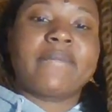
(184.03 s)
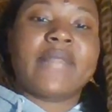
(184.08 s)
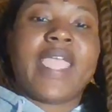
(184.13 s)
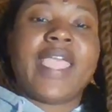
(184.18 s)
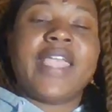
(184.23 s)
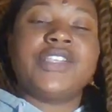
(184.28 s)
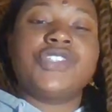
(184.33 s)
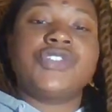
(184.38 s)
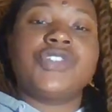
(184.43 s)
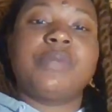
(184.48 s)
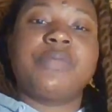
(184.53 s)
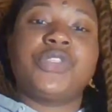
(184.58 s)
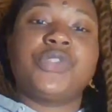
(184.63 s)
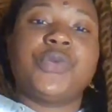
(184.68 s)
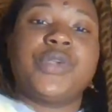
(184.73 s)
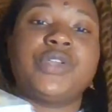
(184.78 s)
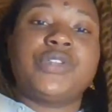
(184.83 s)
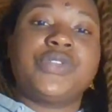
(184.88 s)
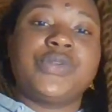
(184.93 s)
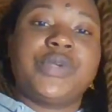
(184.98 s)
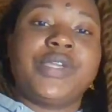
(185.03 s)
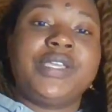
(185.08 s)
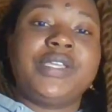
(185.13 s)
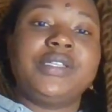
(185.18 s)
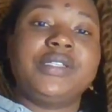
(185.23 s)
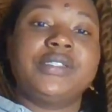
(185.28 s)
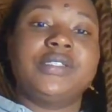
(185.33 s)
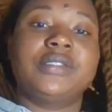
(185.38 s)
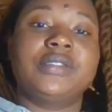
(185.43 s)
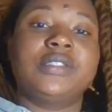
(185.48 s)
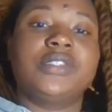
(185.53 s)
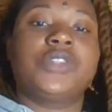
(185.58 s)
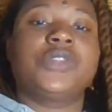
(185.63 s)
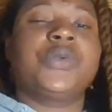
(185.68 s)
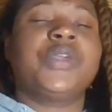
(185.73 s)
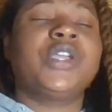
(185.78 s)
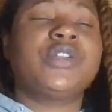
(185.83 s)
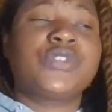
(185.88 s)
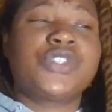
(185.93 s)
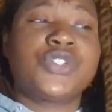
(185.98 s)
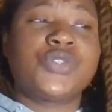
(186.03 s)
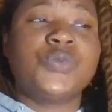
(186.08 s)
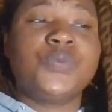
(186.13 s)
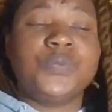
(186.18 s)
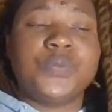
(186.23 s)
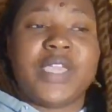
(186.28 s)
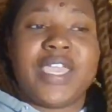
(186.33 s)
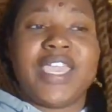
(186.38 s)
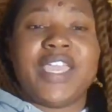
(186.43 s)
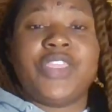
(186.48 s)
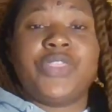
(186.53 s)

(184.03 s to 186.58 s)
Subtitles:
Angel number 303, 302, and